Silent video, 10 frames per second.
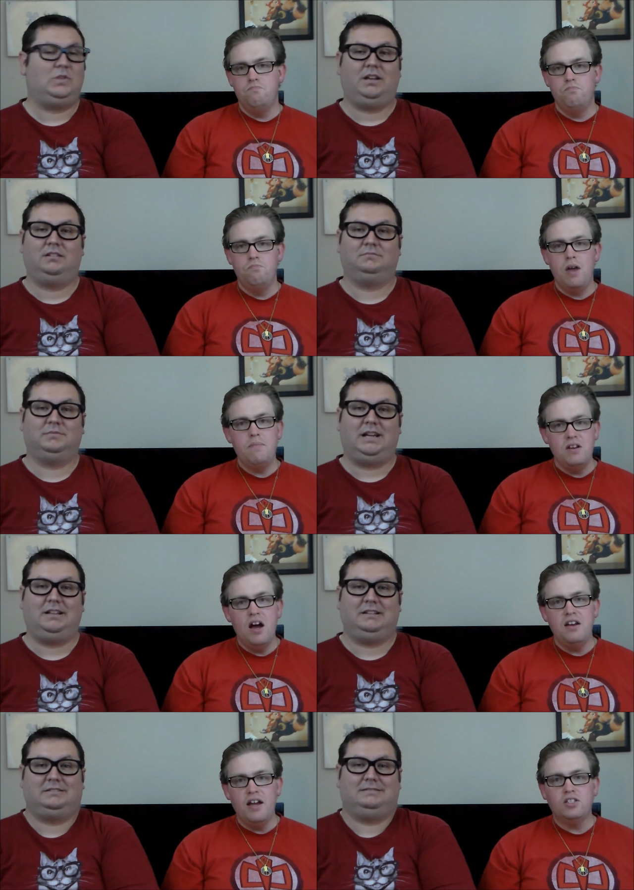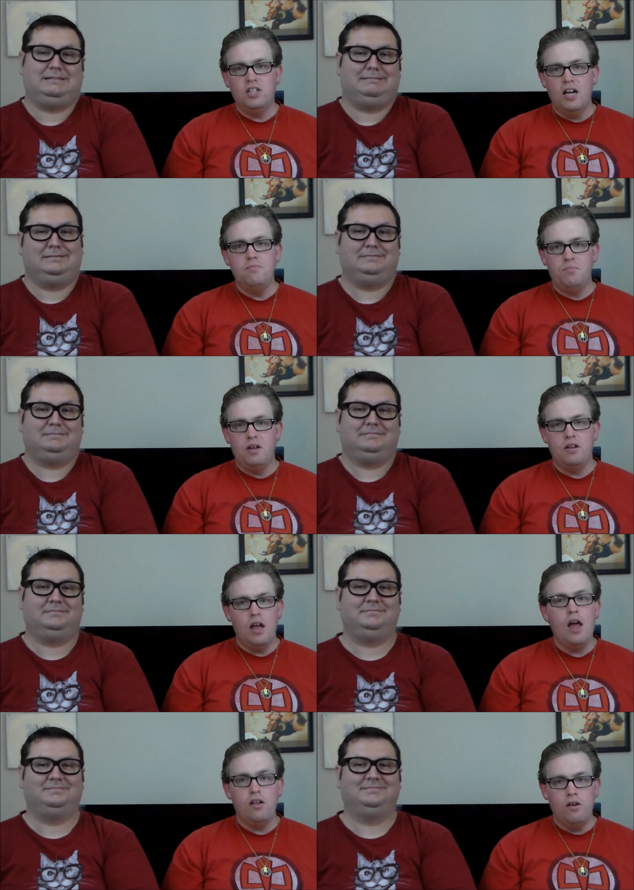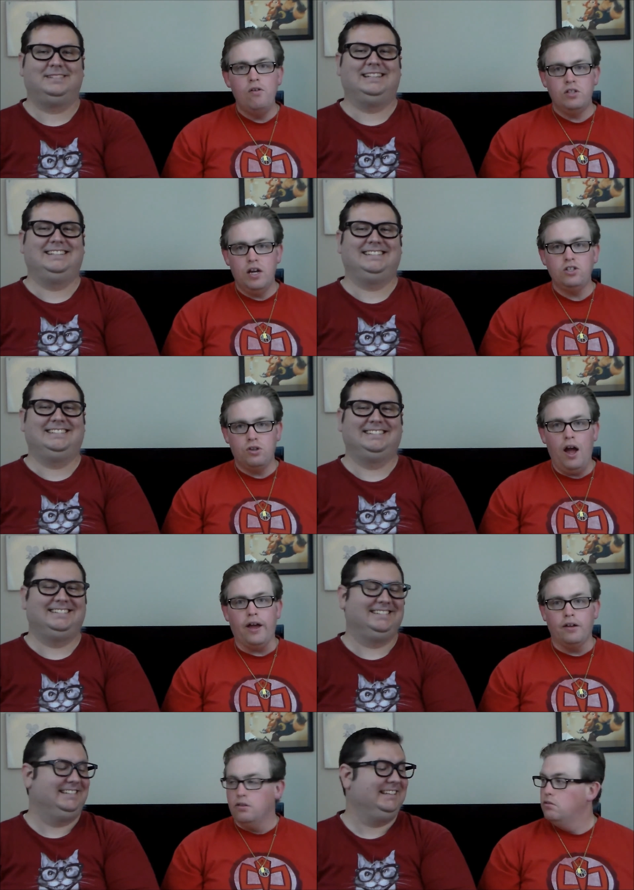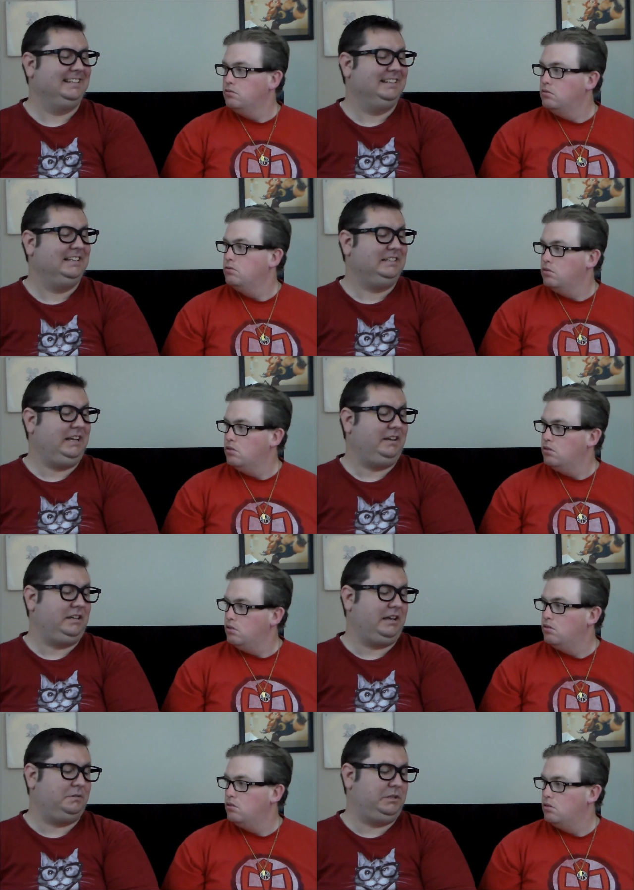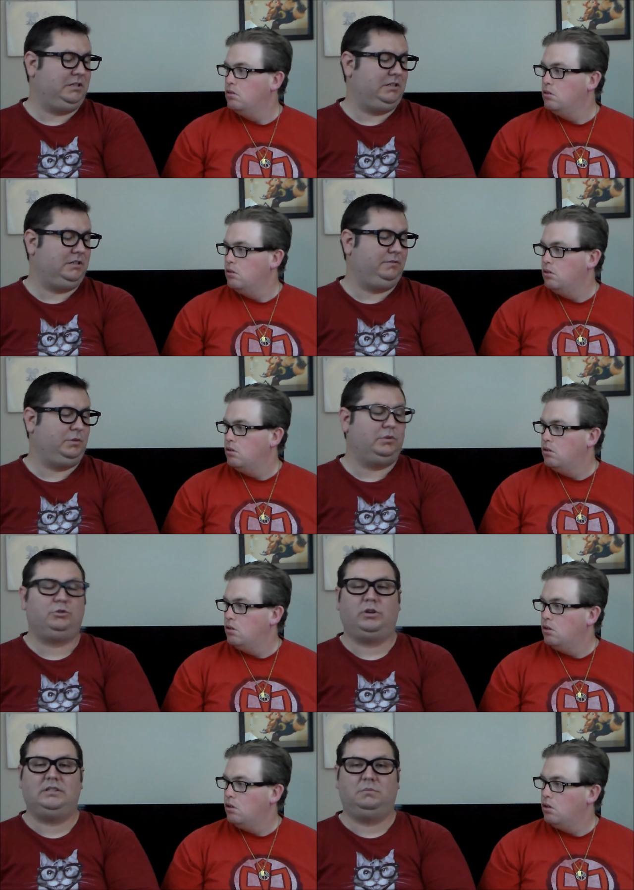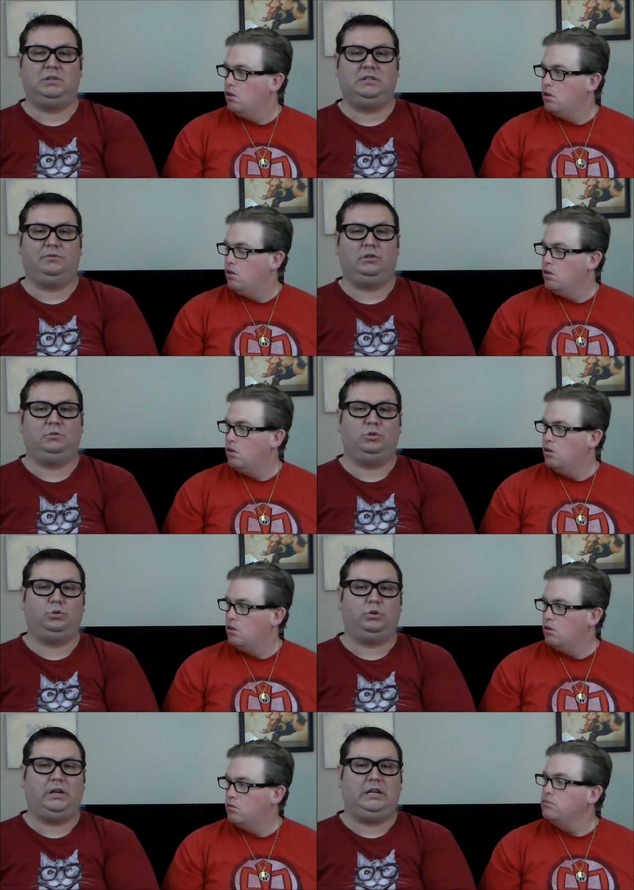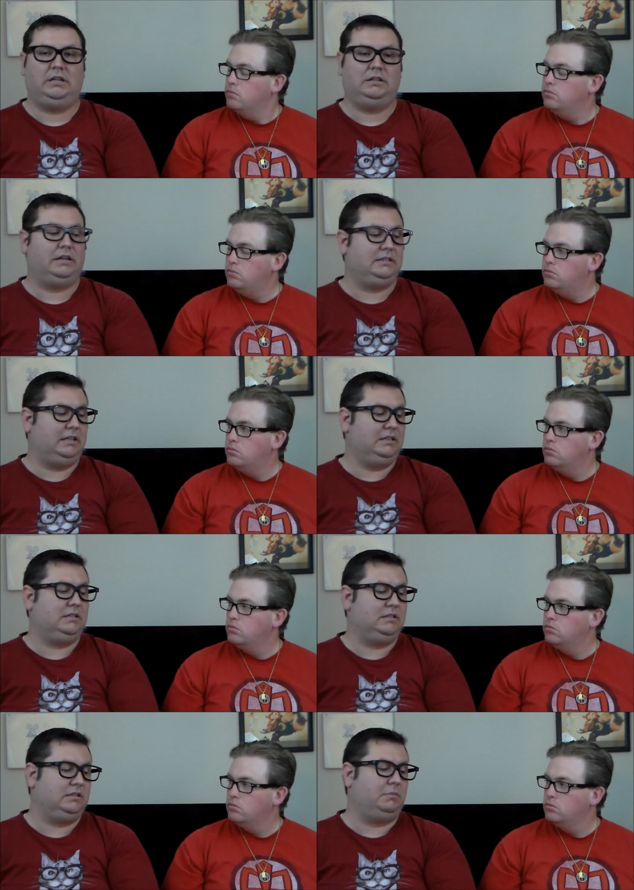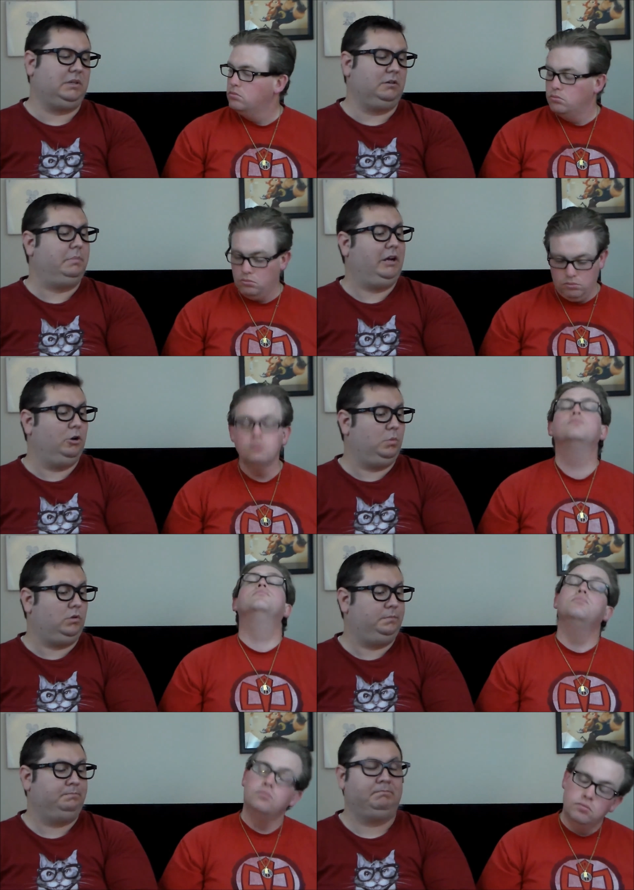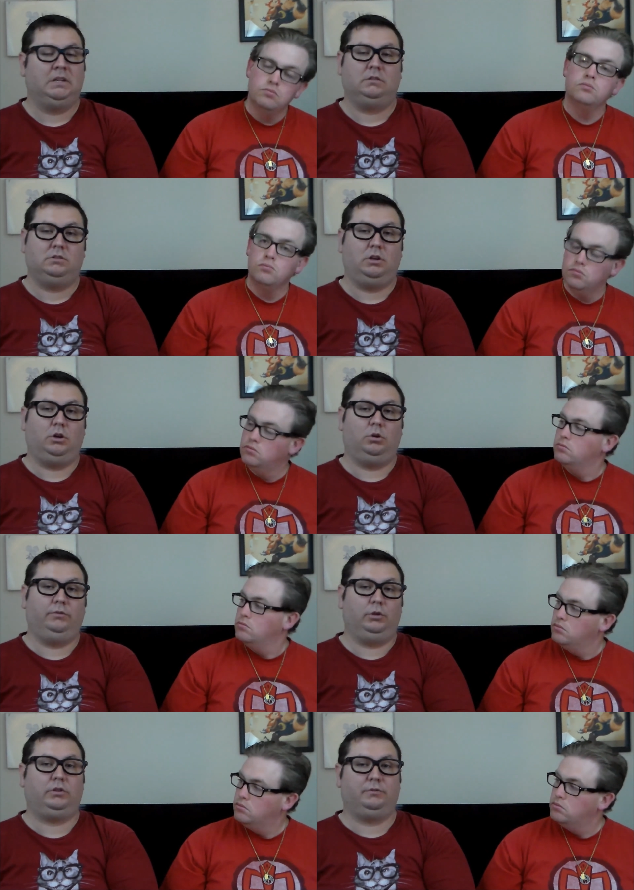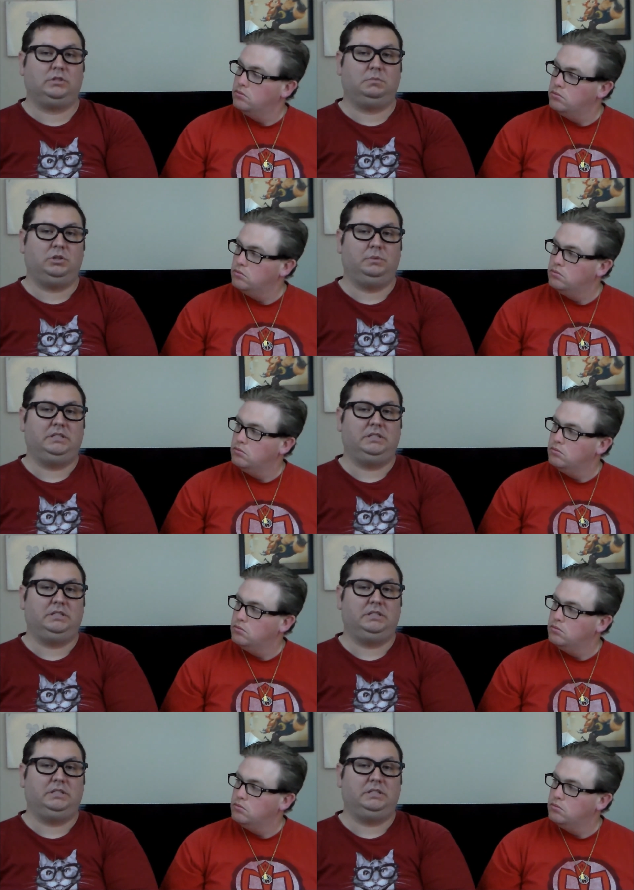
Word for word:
Speaker 1: yeah, maybe do not like next time, but it was a nice try.
Speaker 2: Yeah, yeah. I mean, if you want to try something different than Loot Crate, mm -hmm. I say this is something comparable. So if you're looking for something a